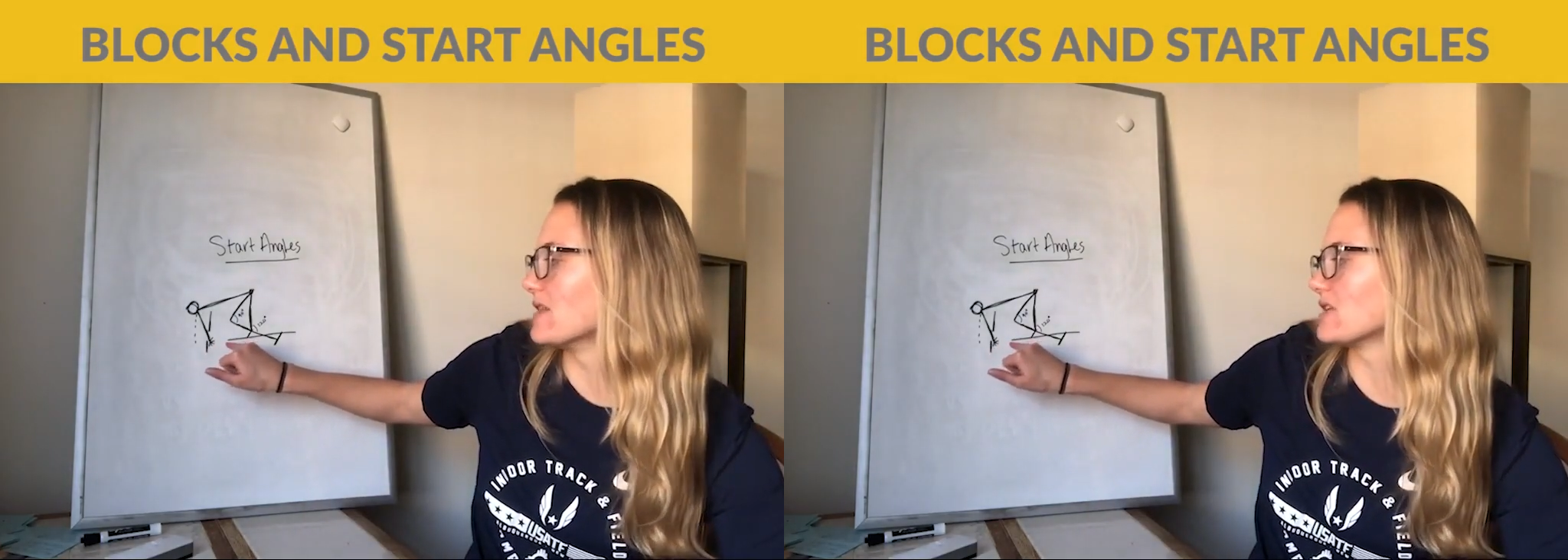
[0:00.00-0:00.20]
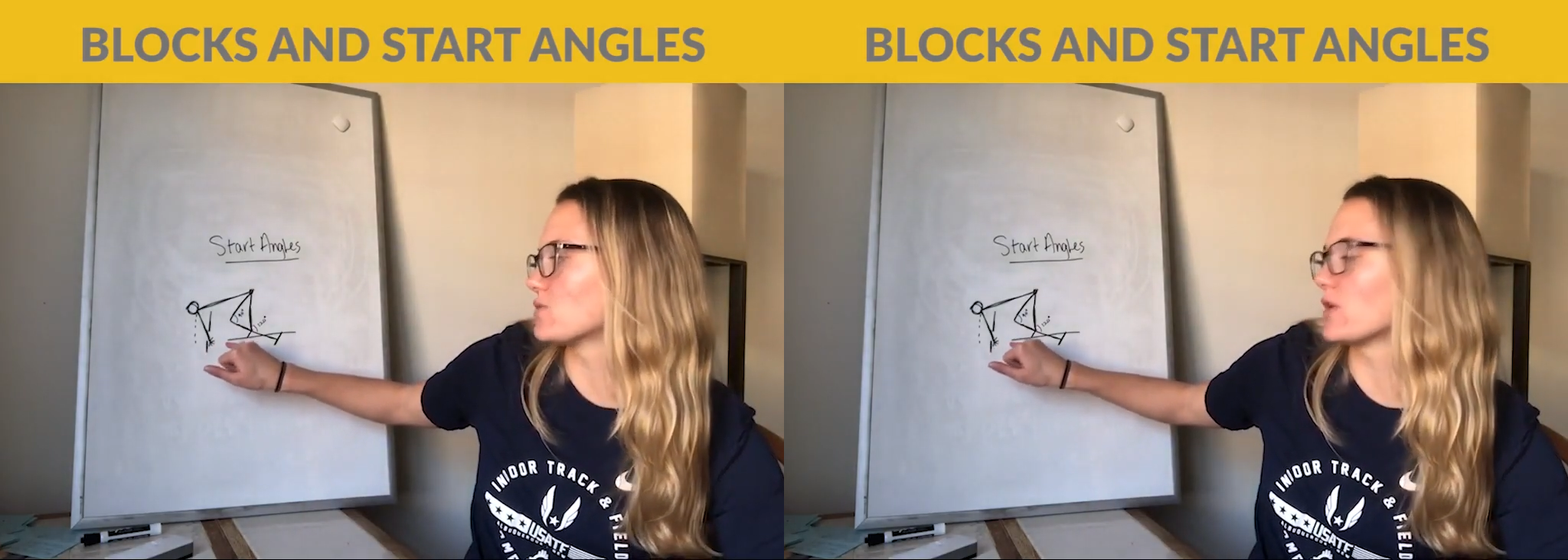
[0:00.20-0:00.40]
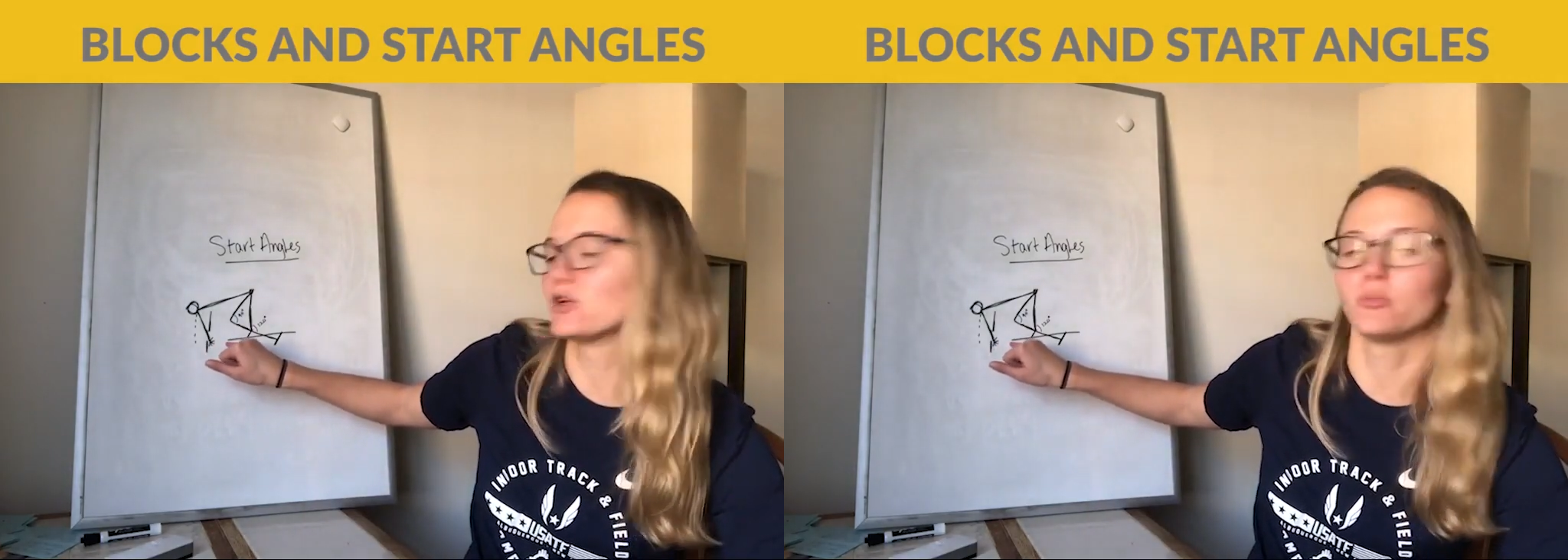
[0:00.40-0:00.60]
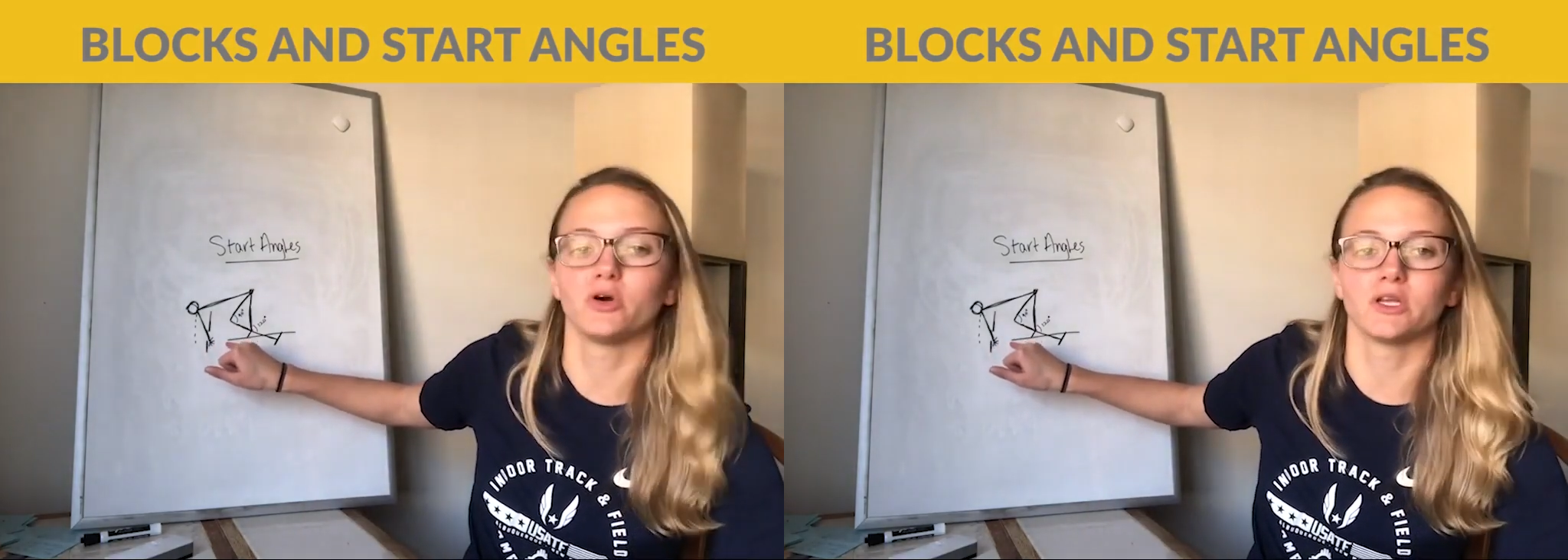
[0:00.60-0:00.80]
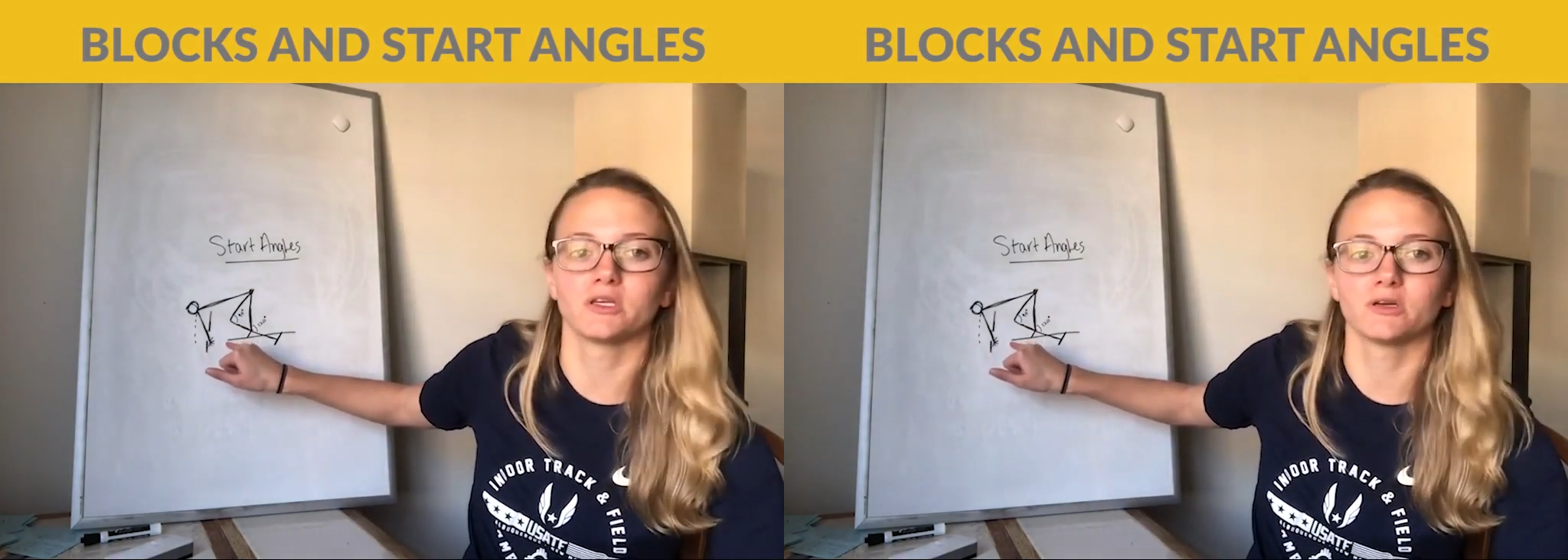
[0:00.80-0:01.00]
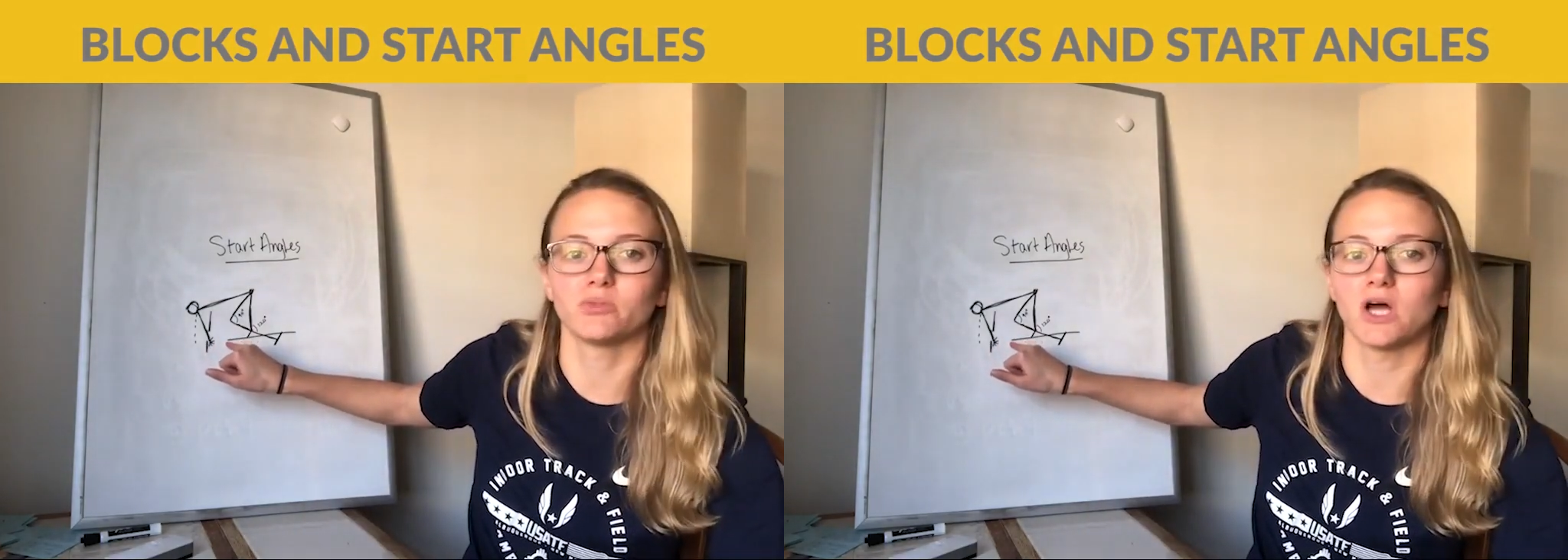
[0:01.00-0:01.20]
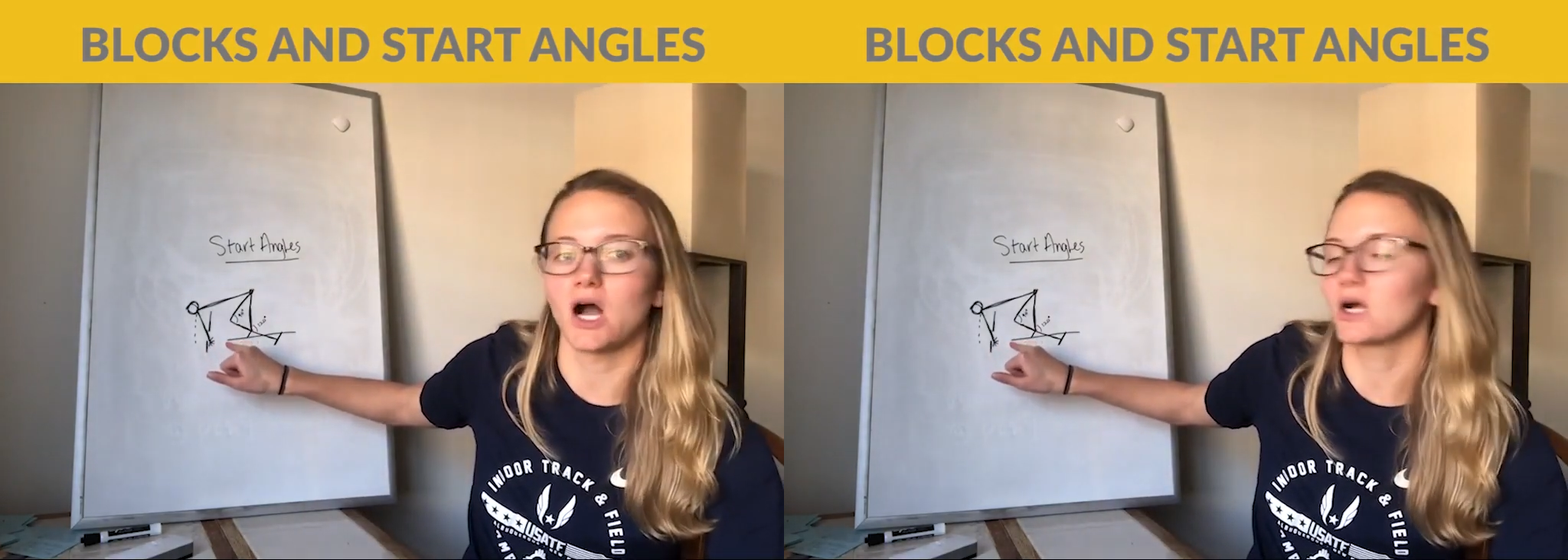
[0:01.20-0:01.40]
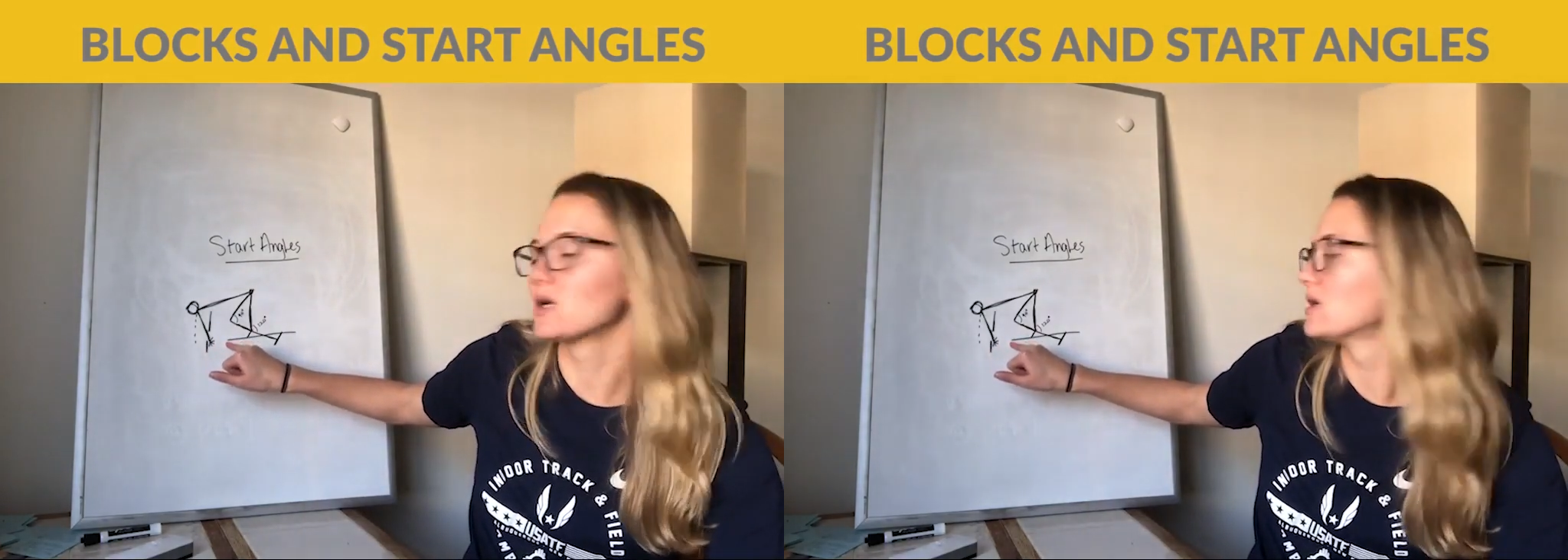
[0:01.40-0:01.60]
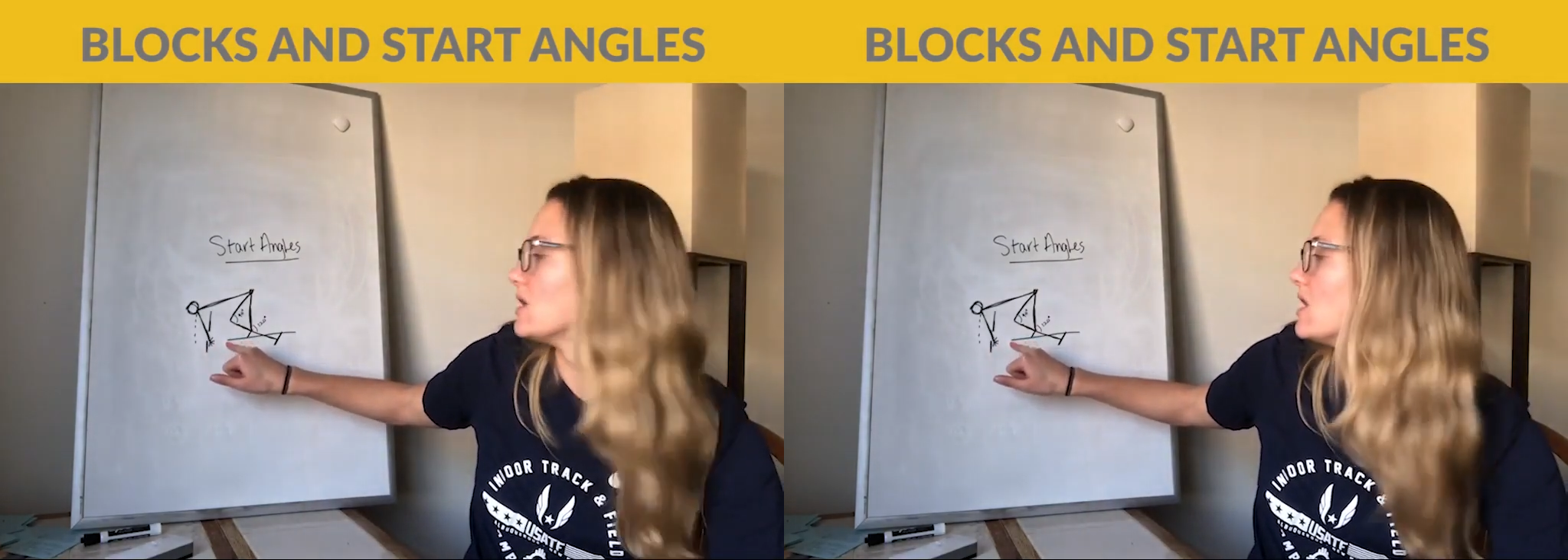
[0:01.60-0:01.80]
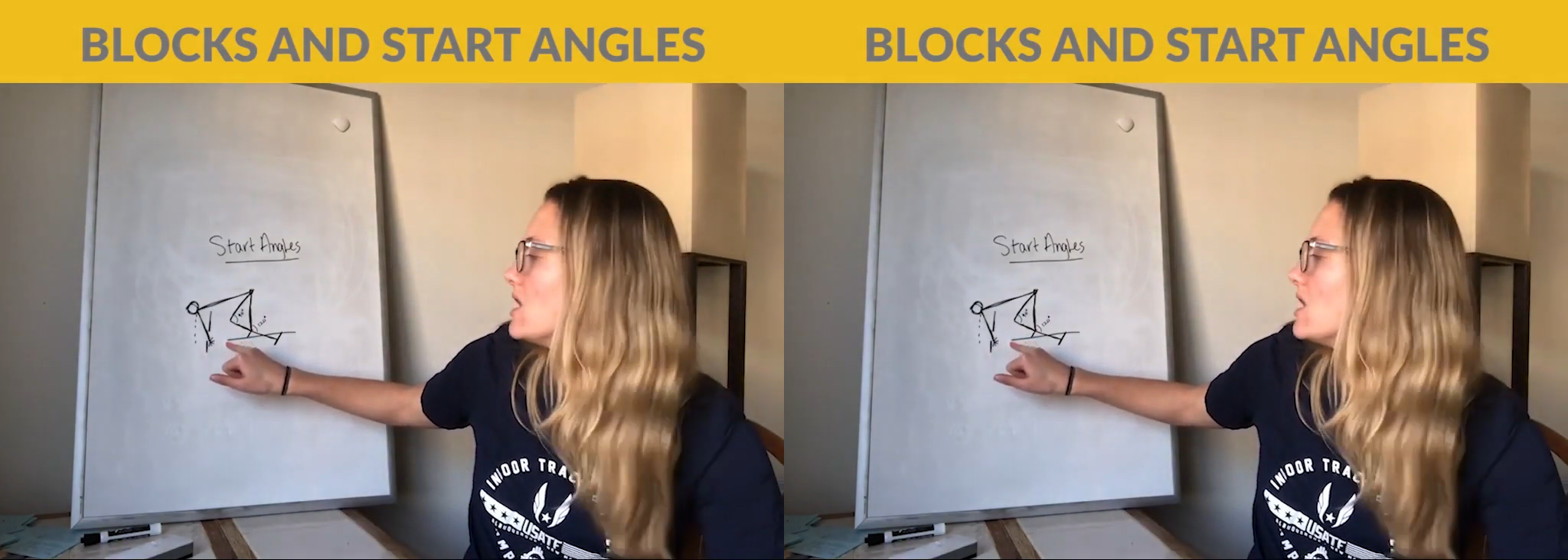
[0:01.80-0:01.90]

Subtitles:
That's where you're putting your blocks.